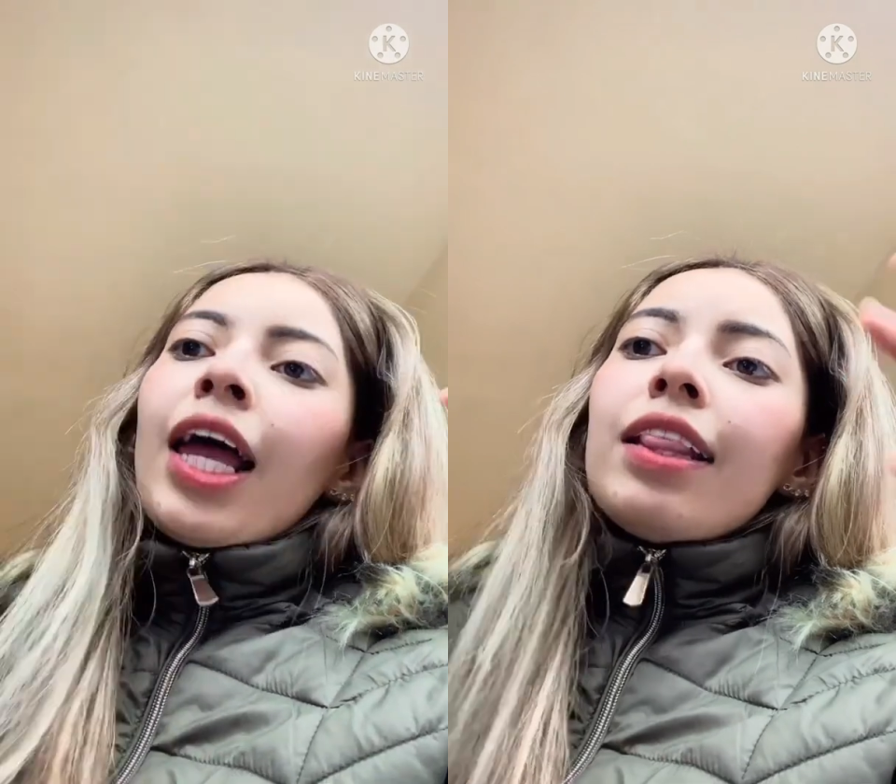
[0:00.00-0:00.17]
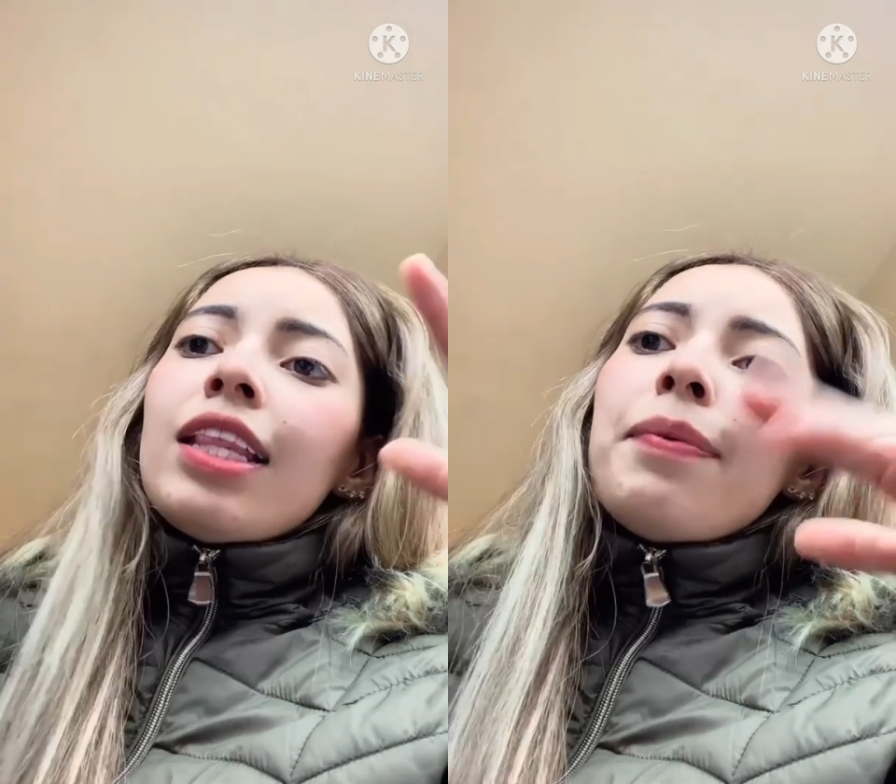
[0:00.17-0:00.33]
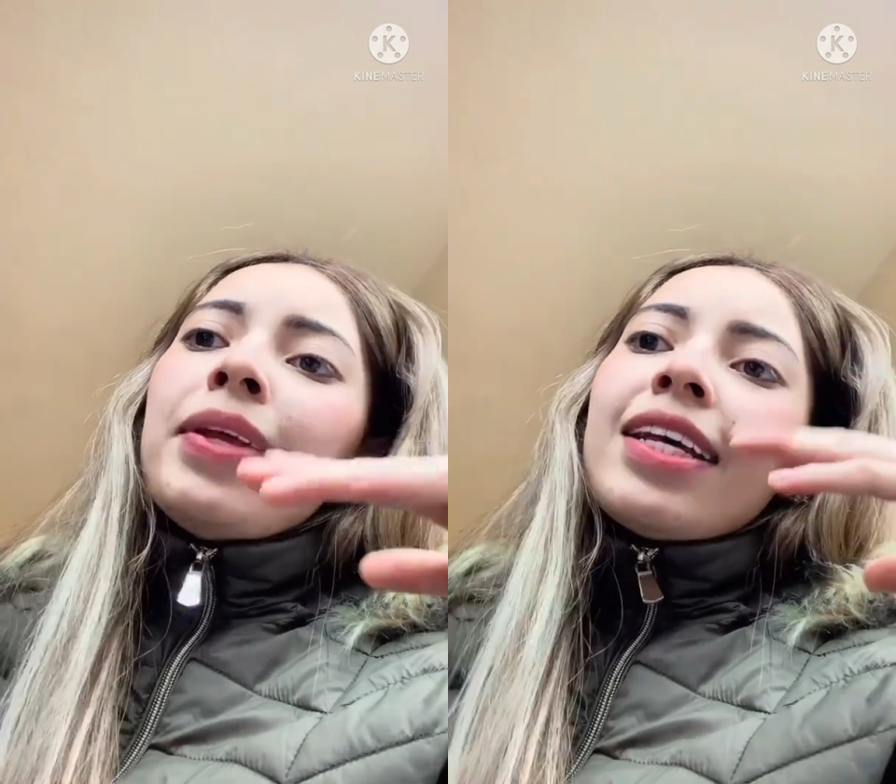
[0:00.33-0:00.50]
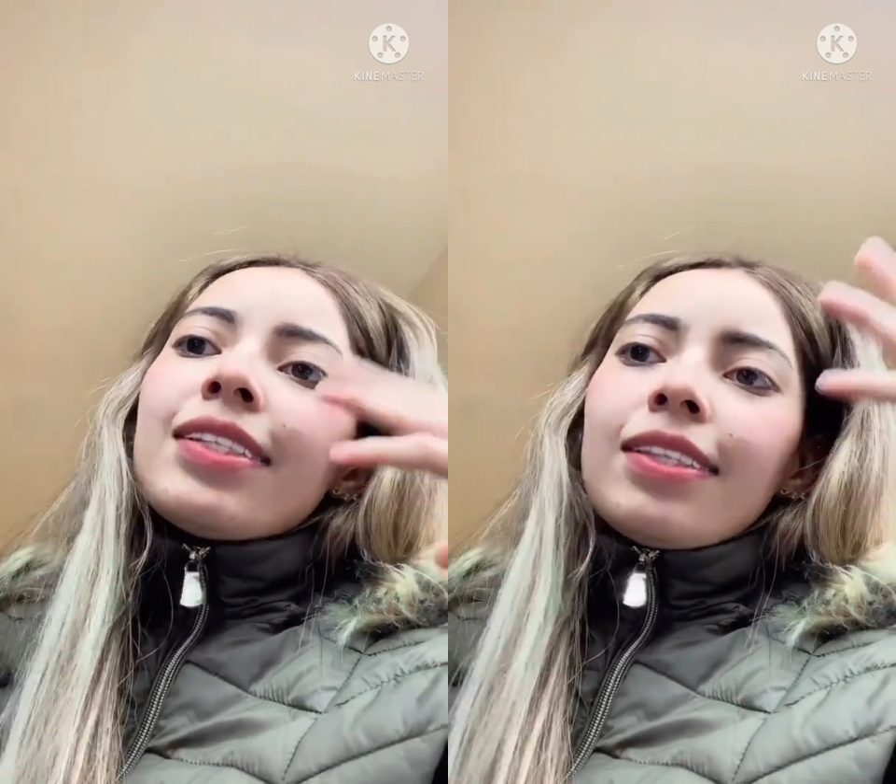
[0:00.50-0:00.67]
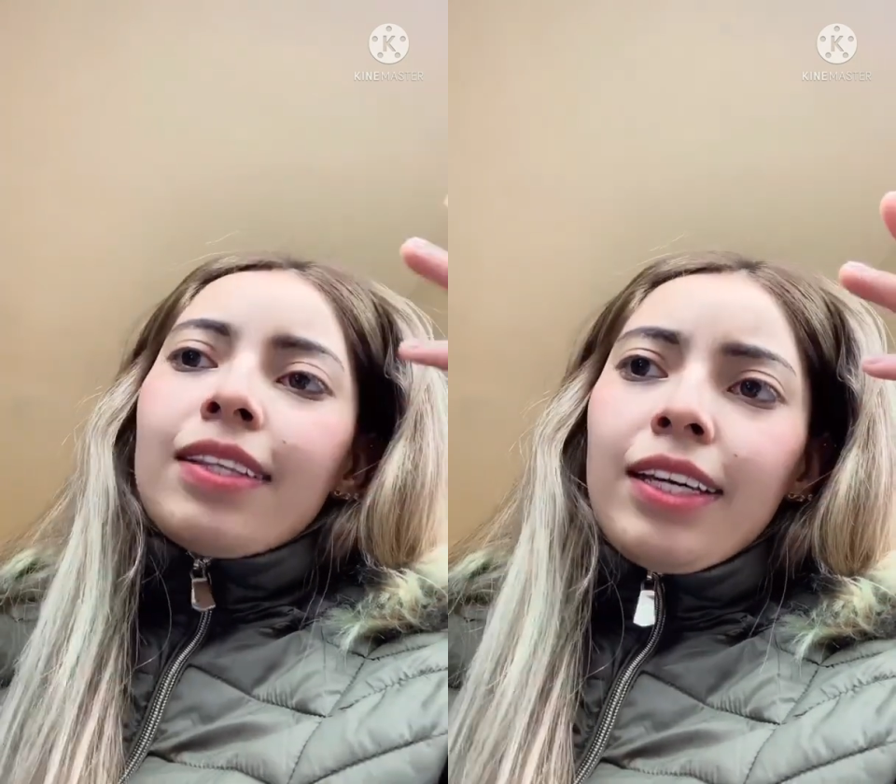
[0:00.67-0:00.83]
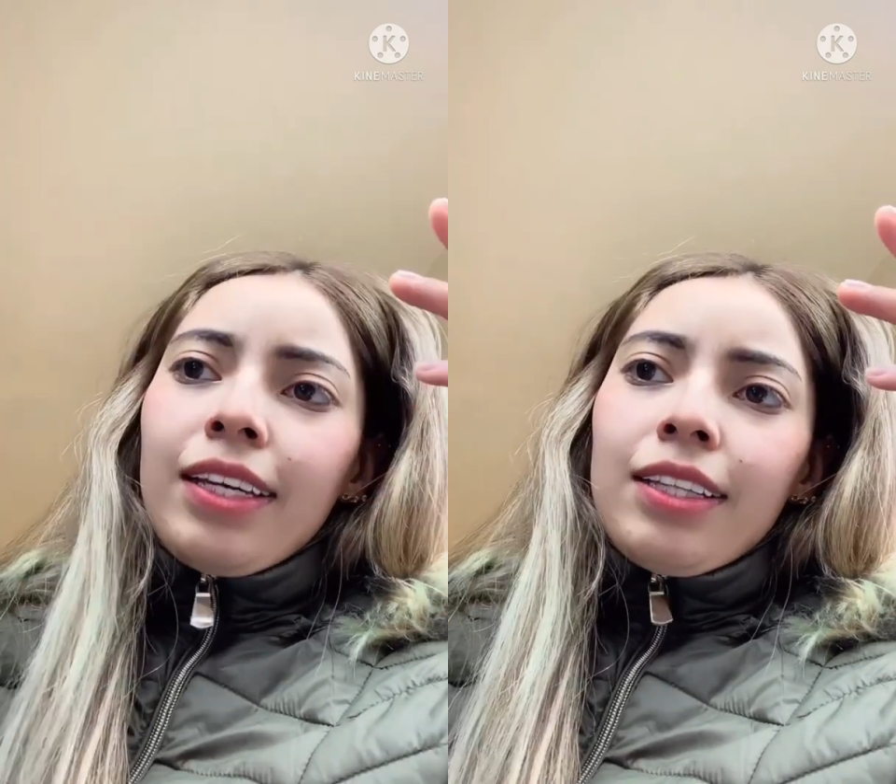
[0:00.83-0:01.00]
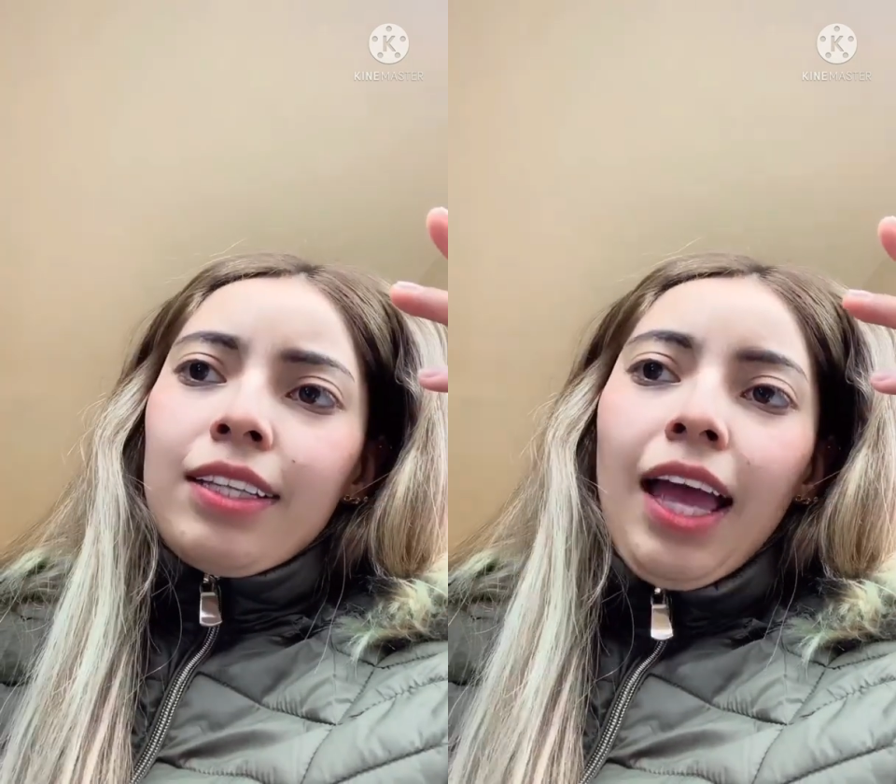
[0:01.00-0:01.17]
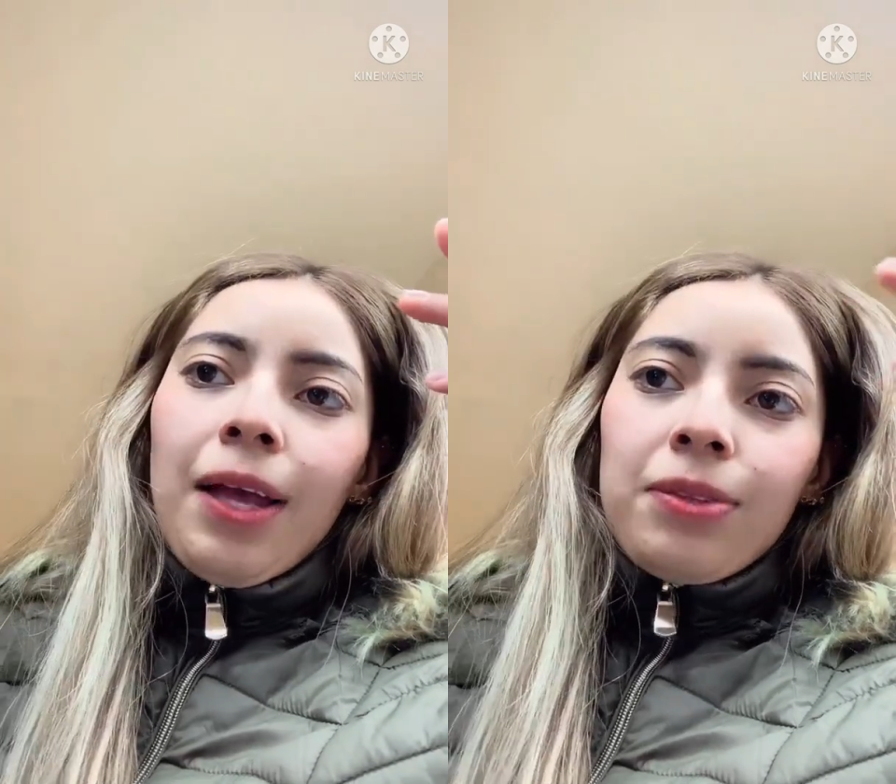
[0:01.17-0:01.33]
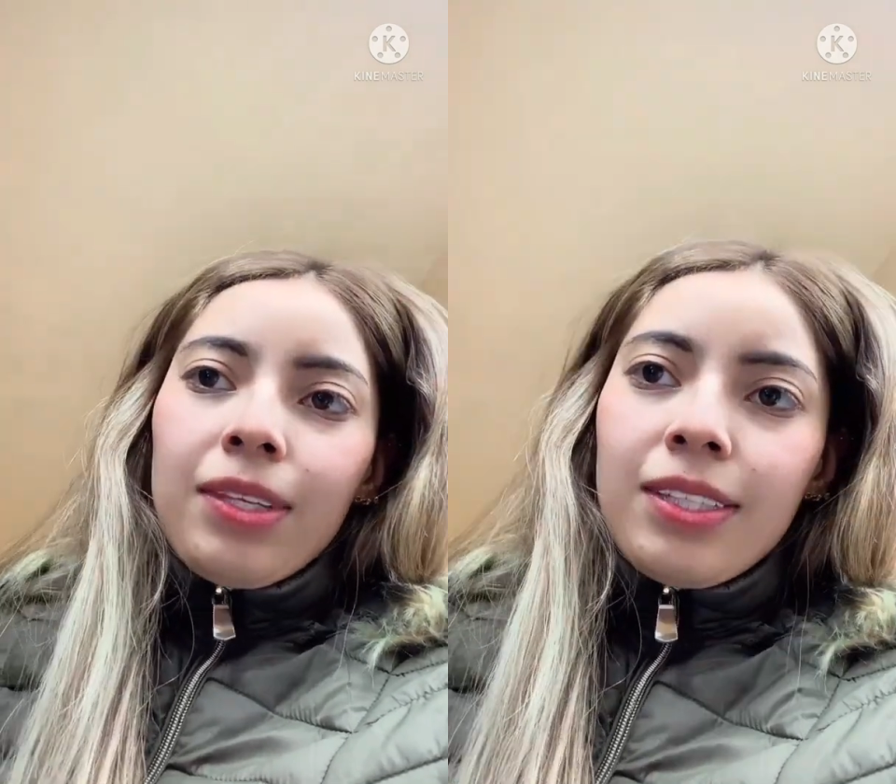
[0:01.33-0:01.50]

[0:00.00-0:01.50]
leaving aside the